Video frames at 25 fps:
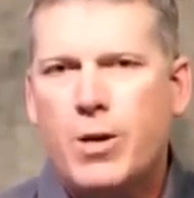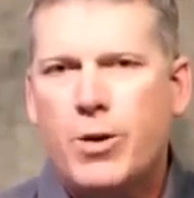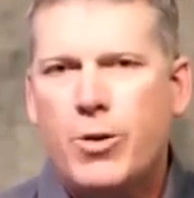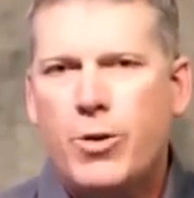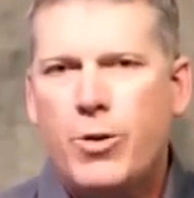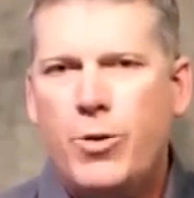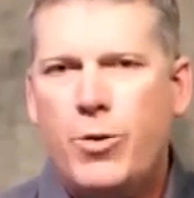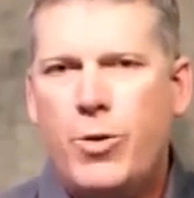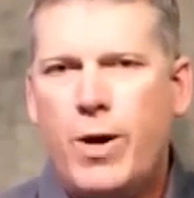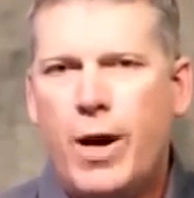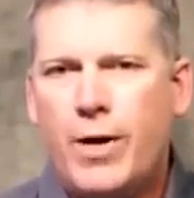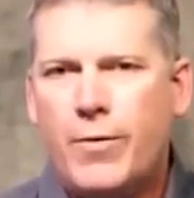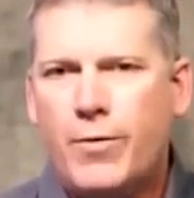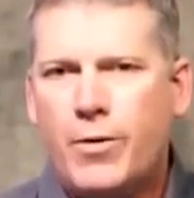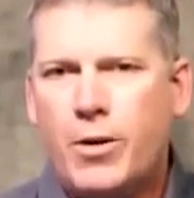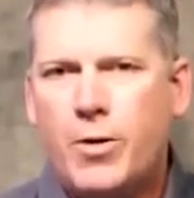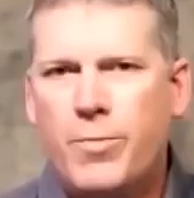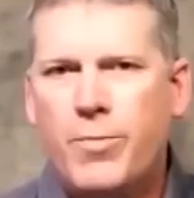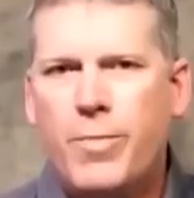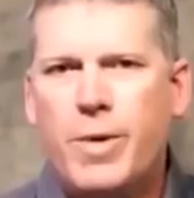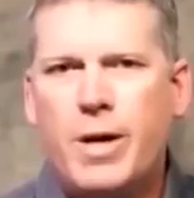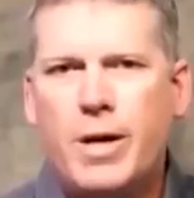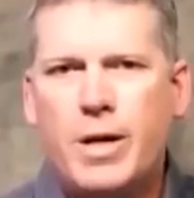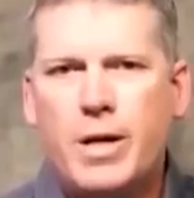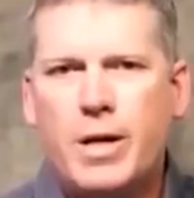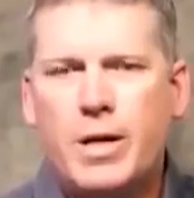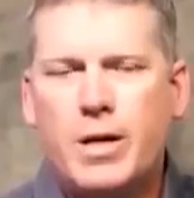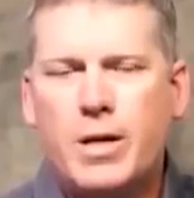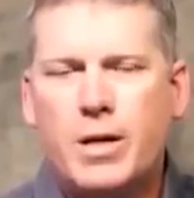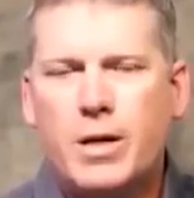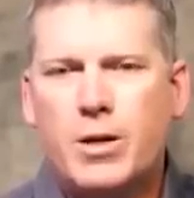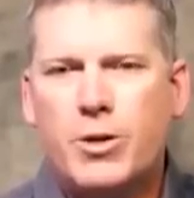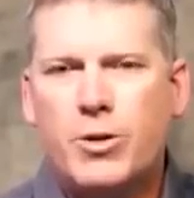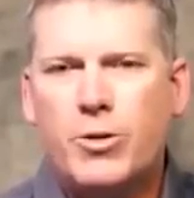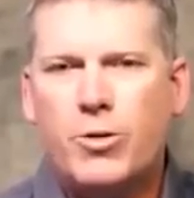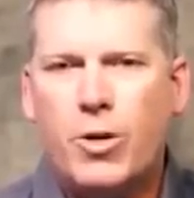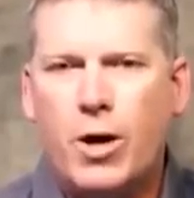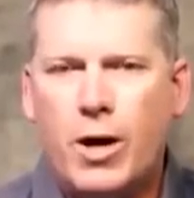who have
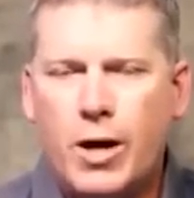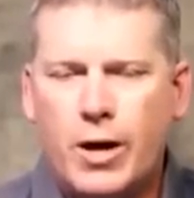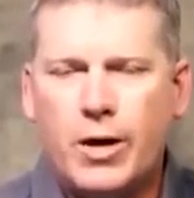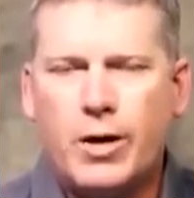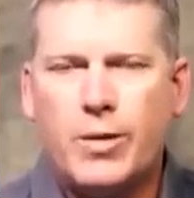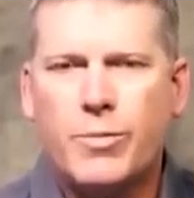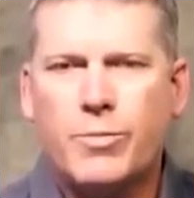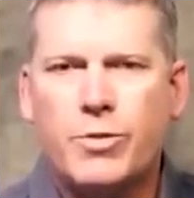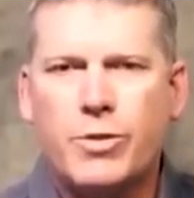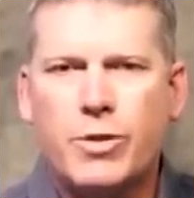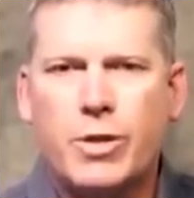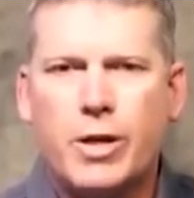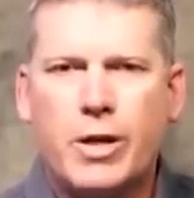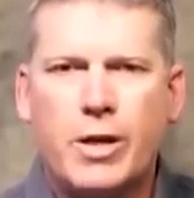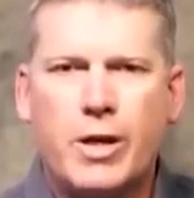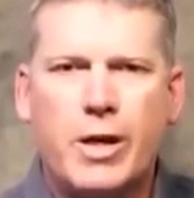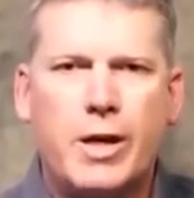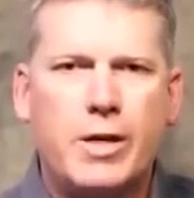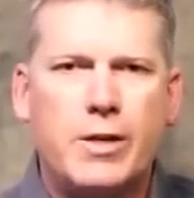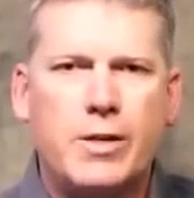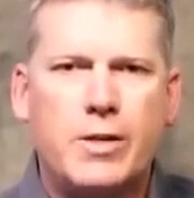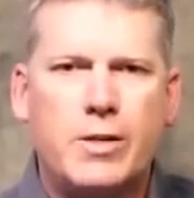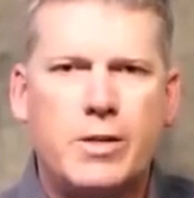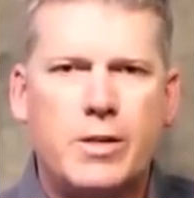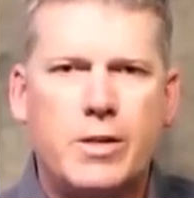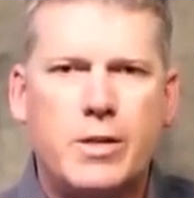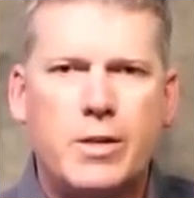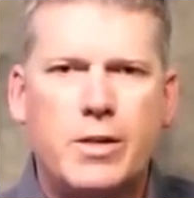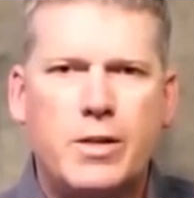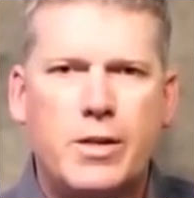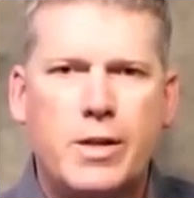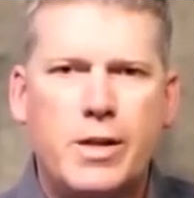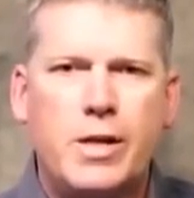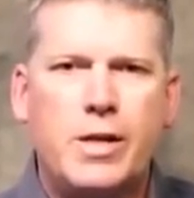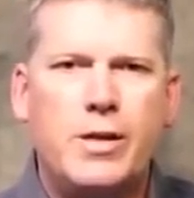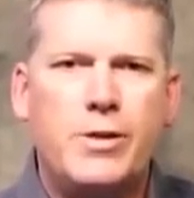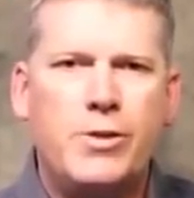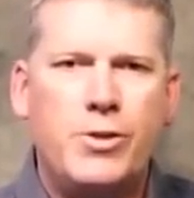committed crimes against
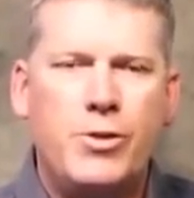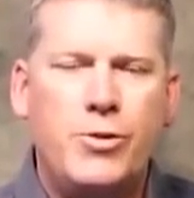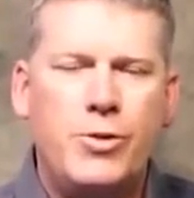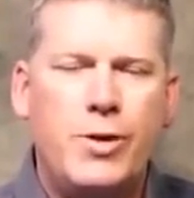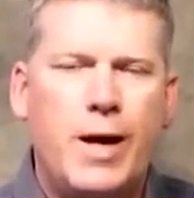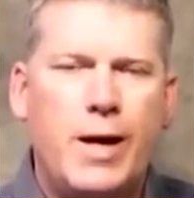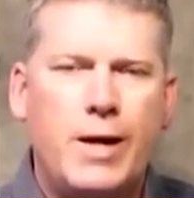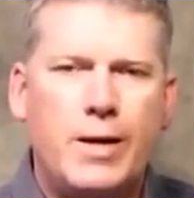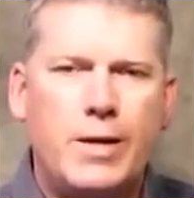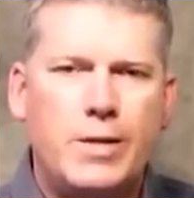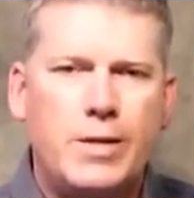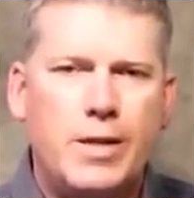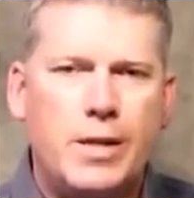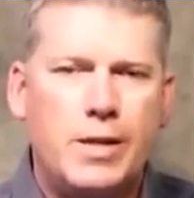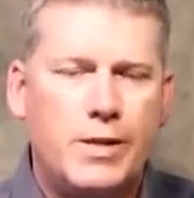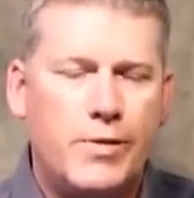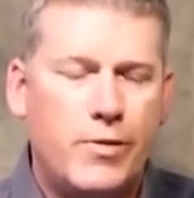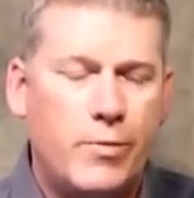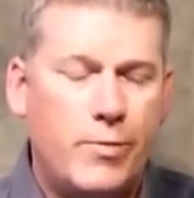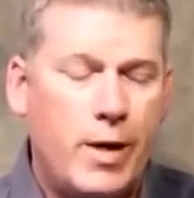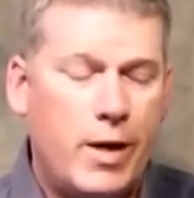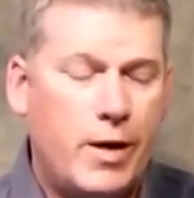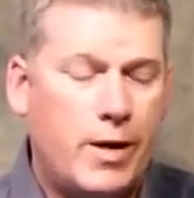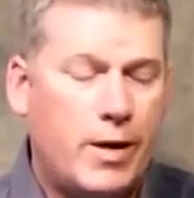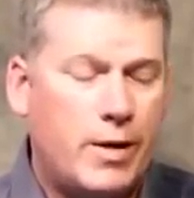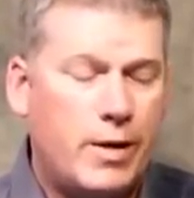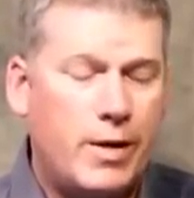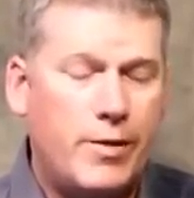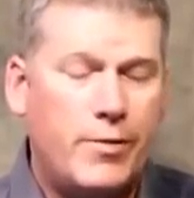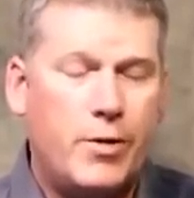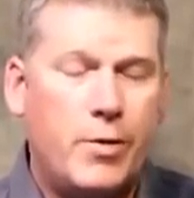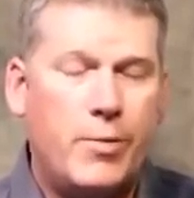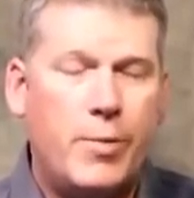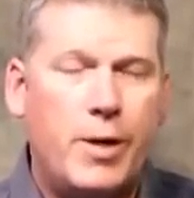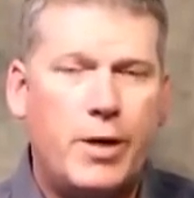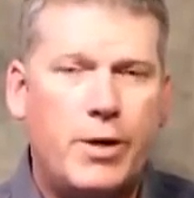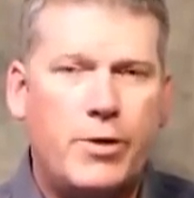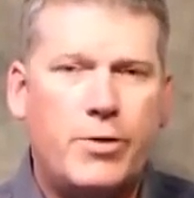these United States of America. They've
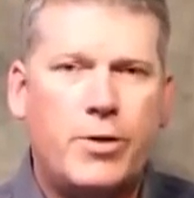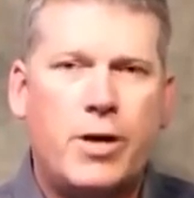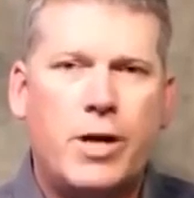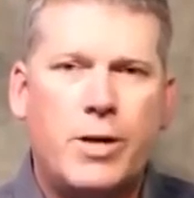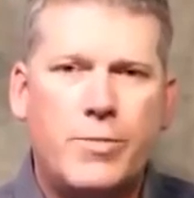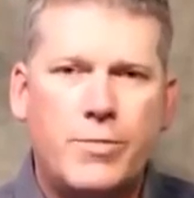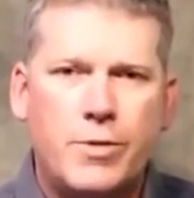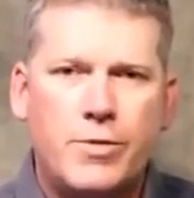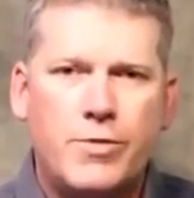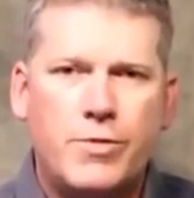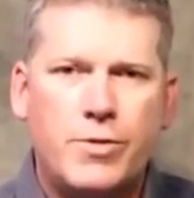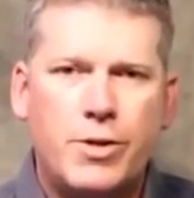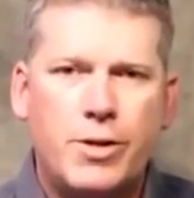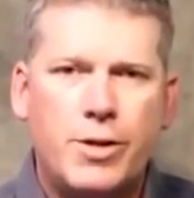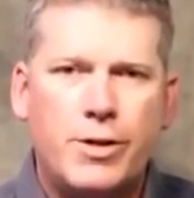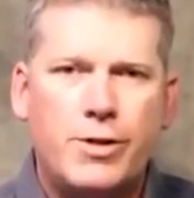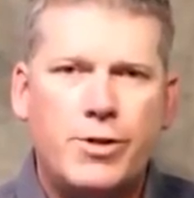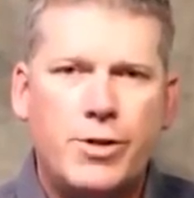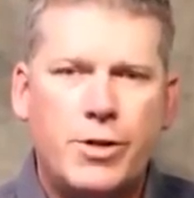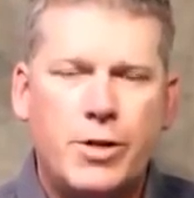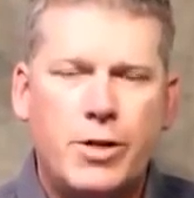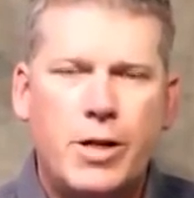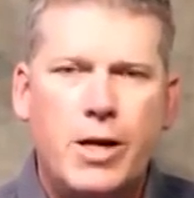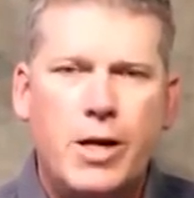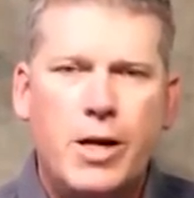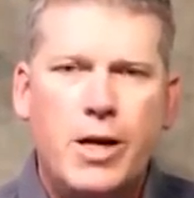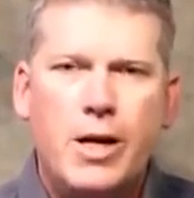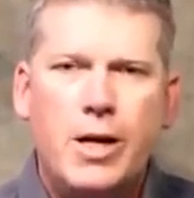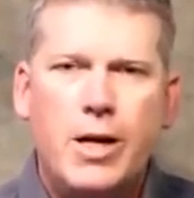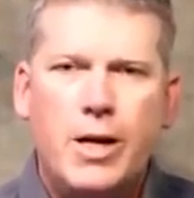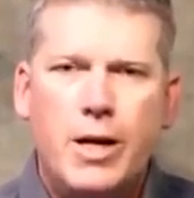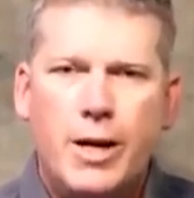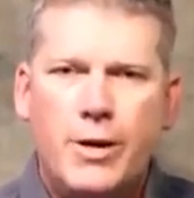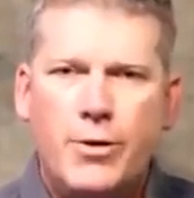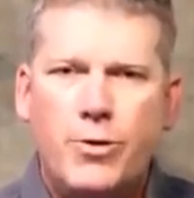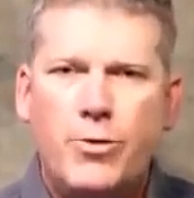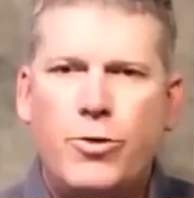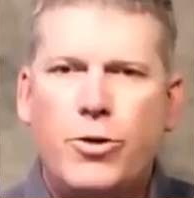committed crimes of sedition,
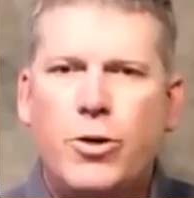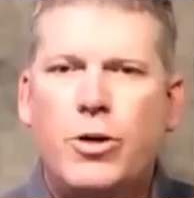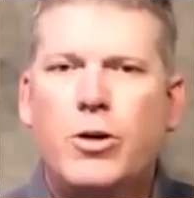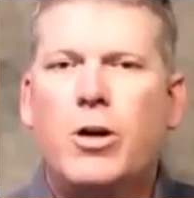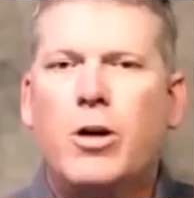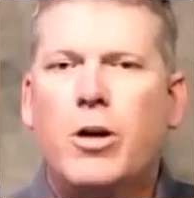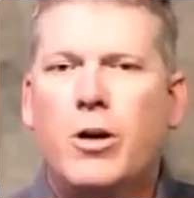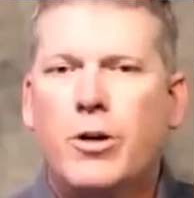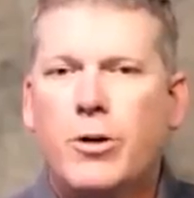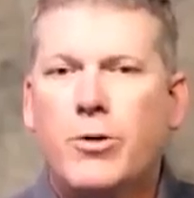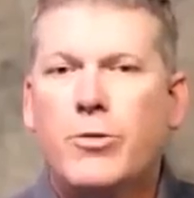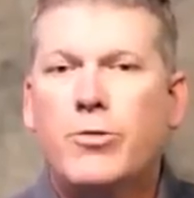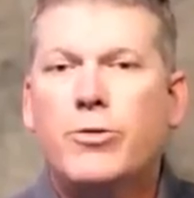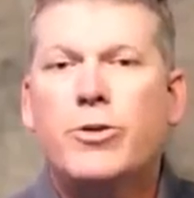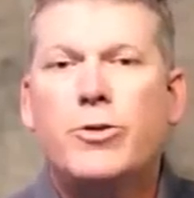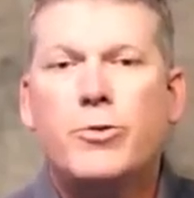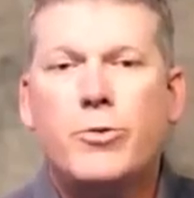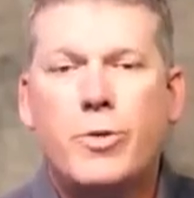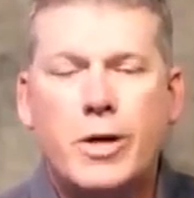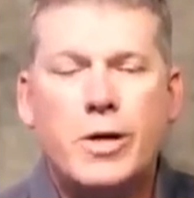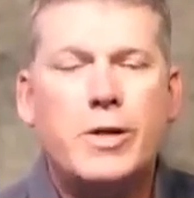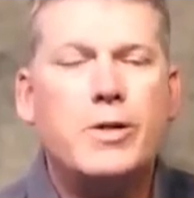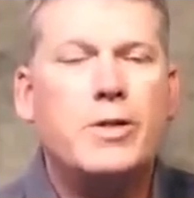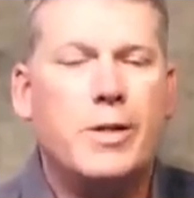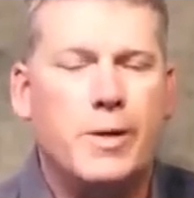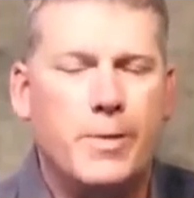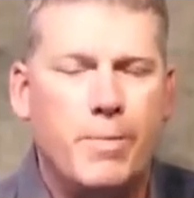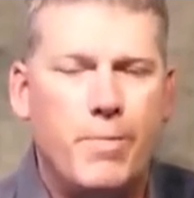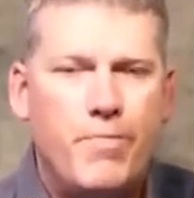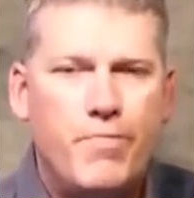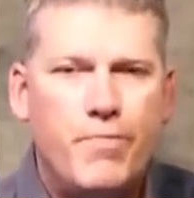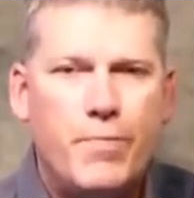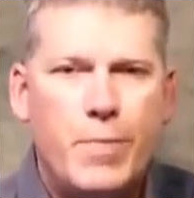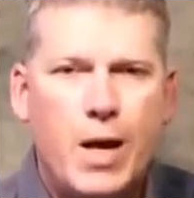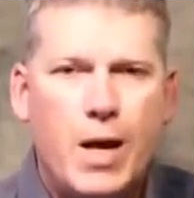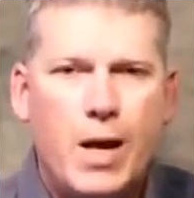and you could argue treason.